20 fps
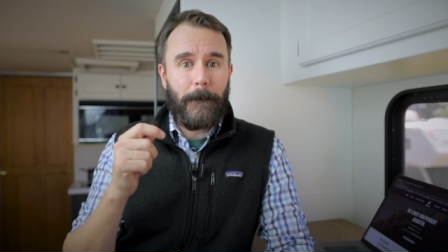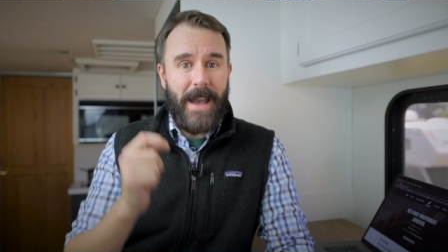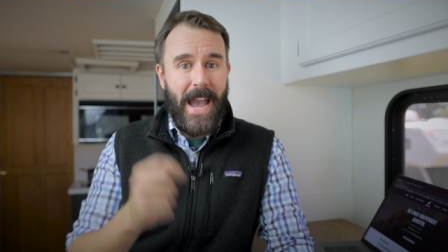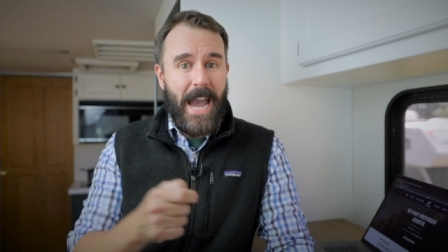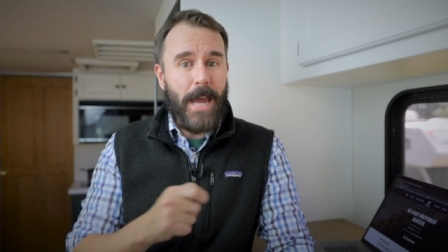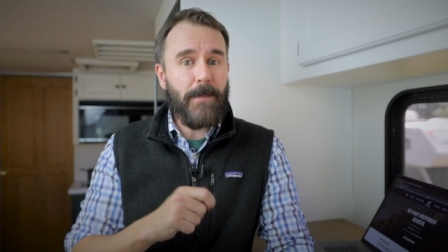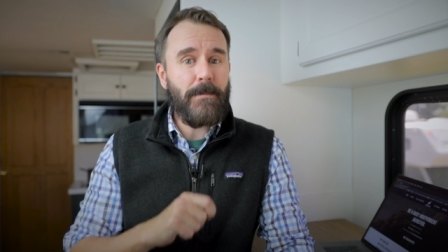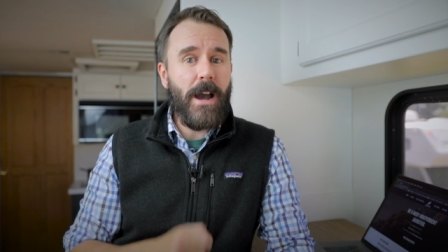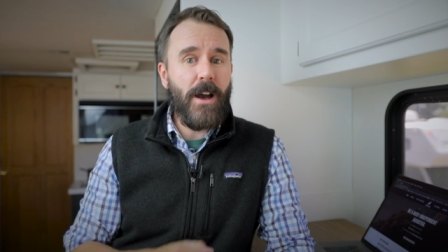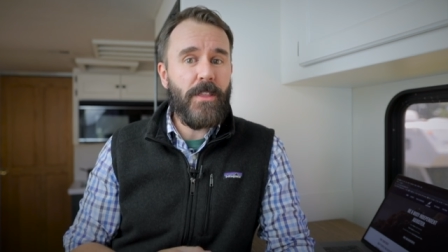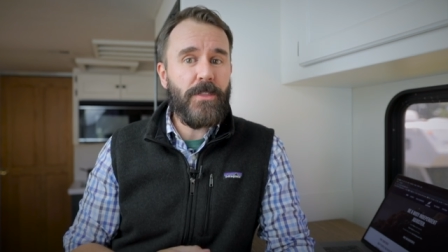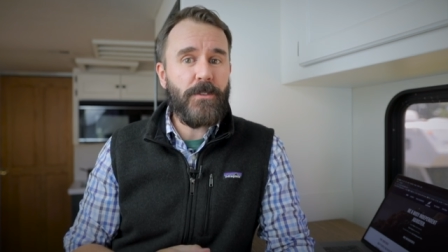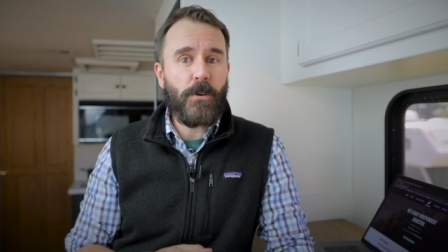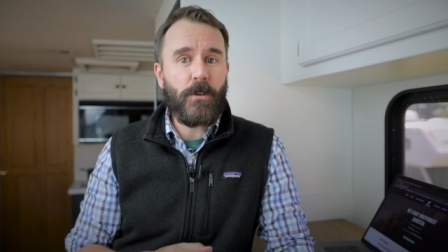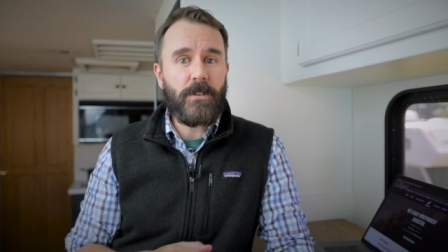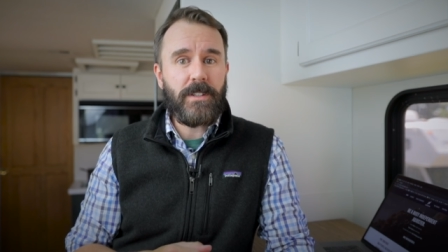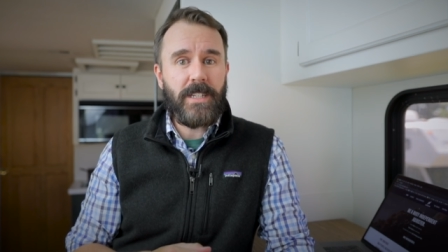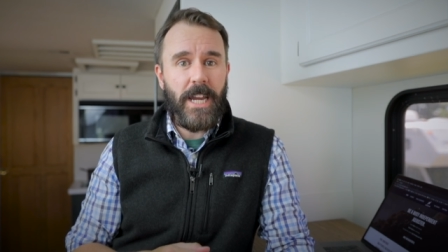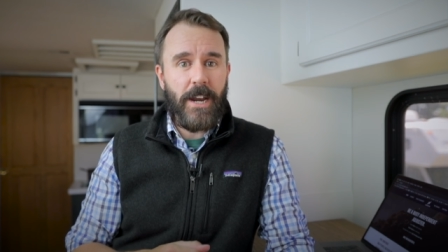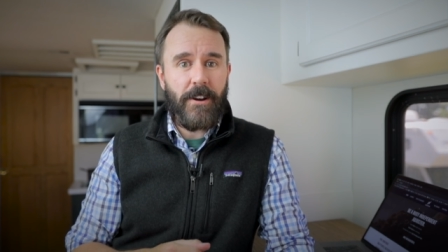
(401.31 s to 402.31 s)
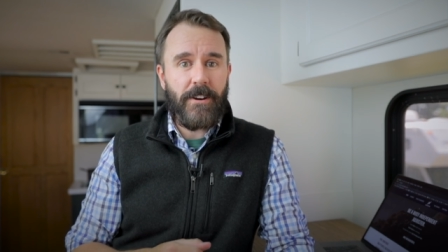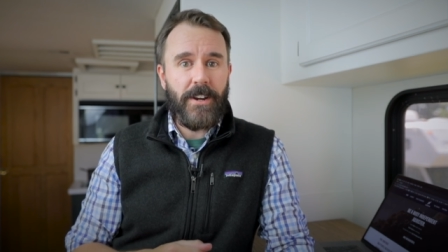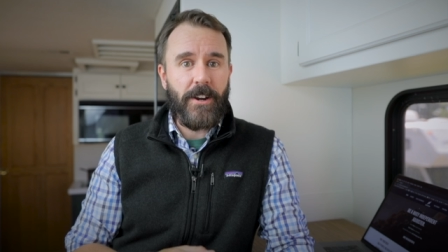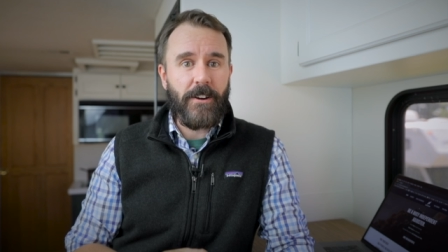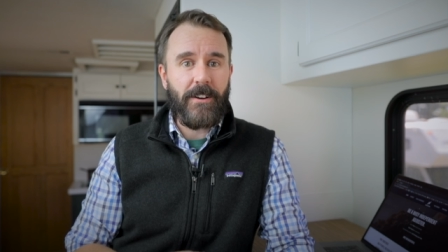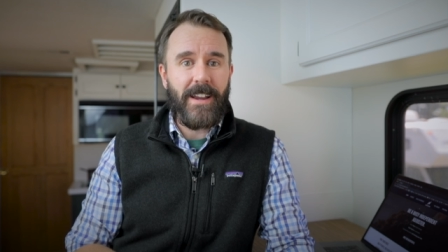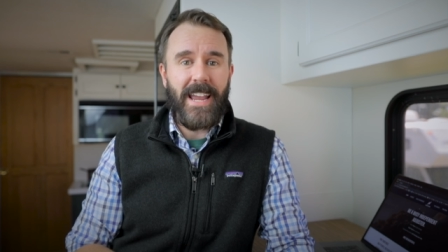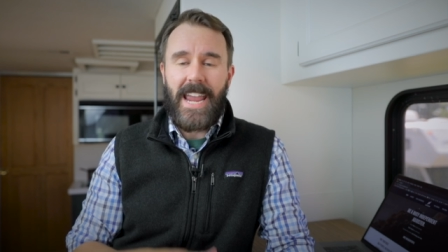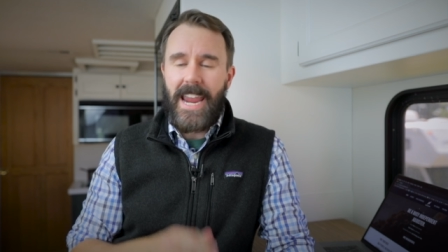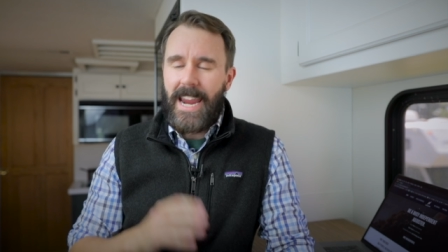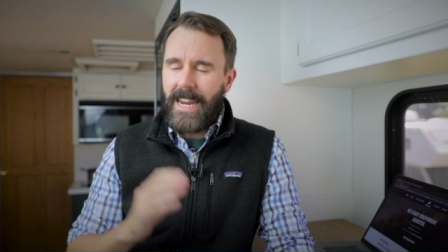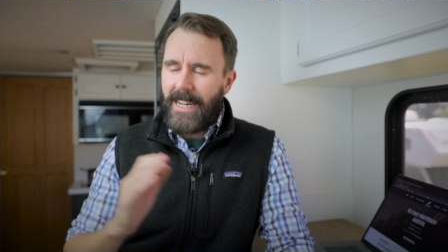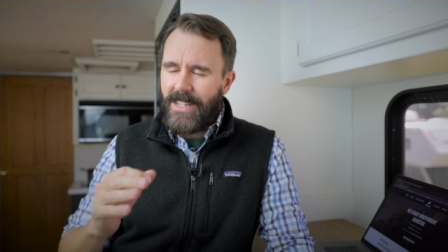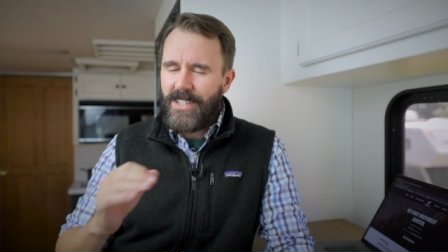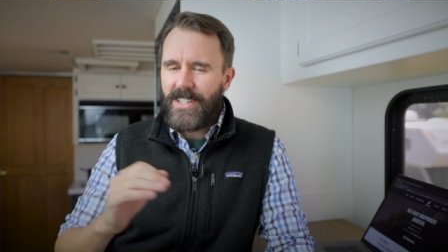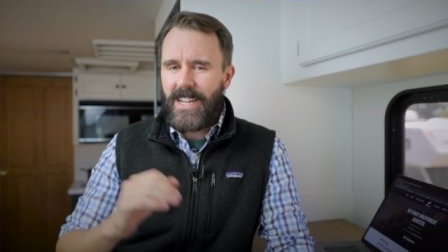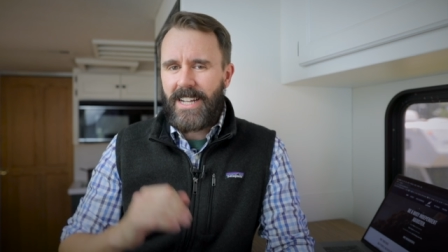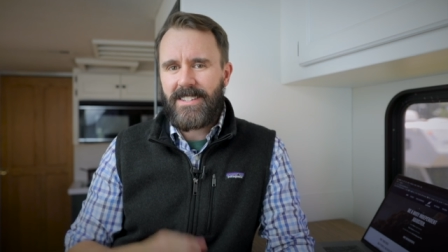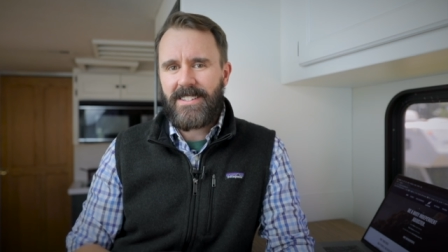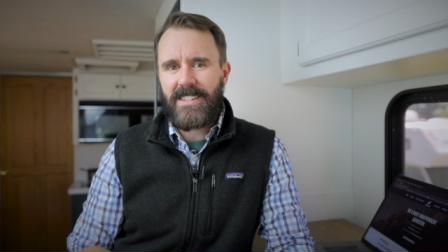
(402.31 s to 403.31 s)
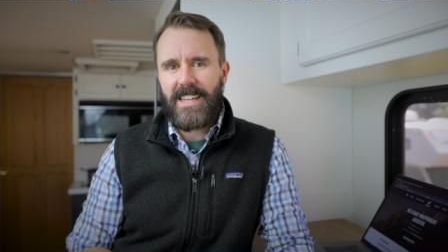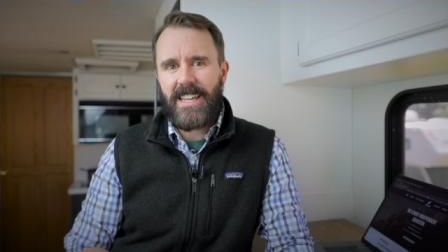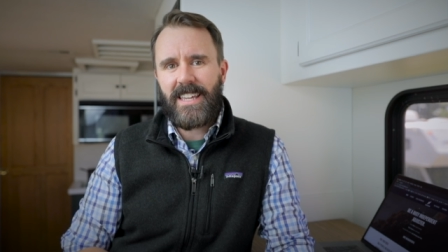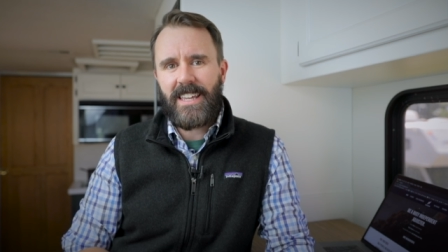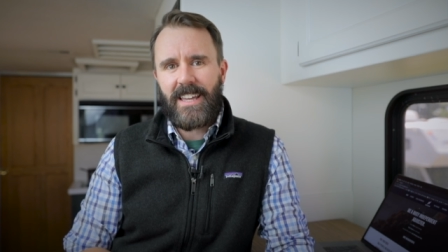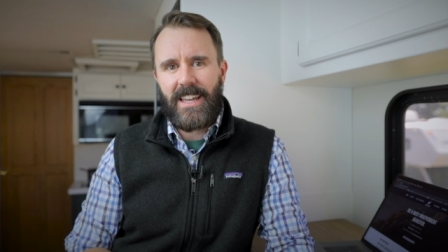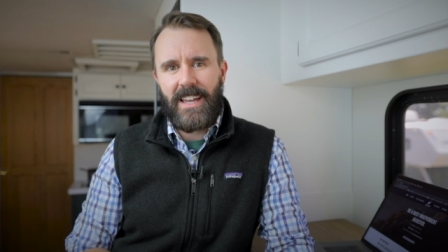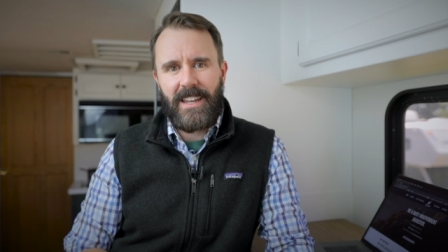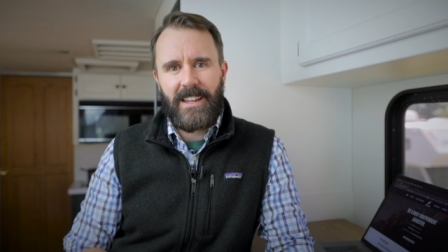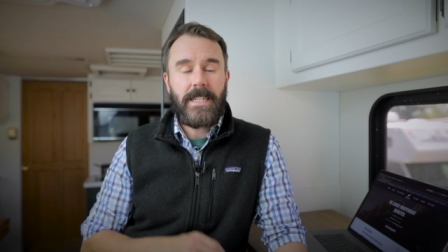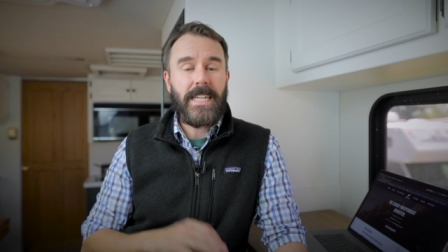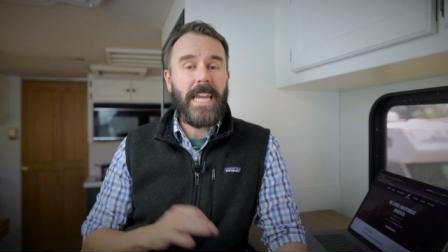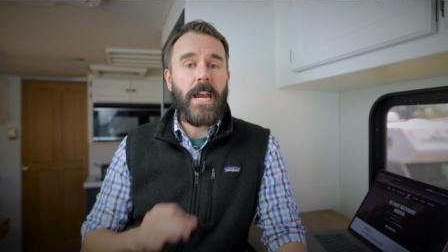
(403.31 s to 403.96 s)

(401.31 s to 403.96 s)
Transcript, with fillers: badmouth their old carrier any chance they get.